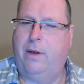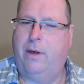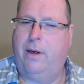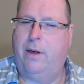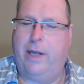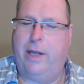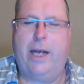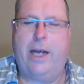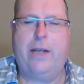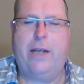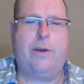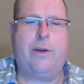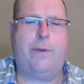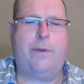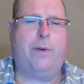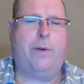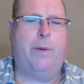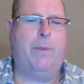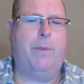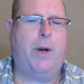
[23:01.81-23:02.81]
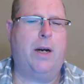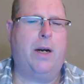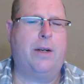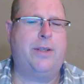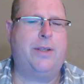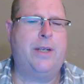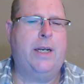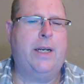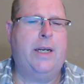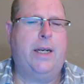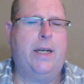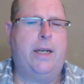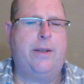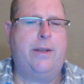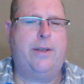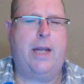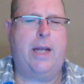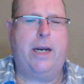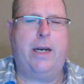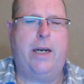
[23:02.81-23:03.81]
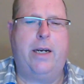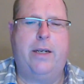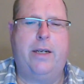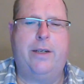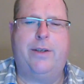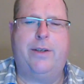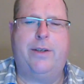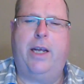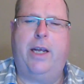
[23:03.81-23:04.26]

The answer from Marx is that it is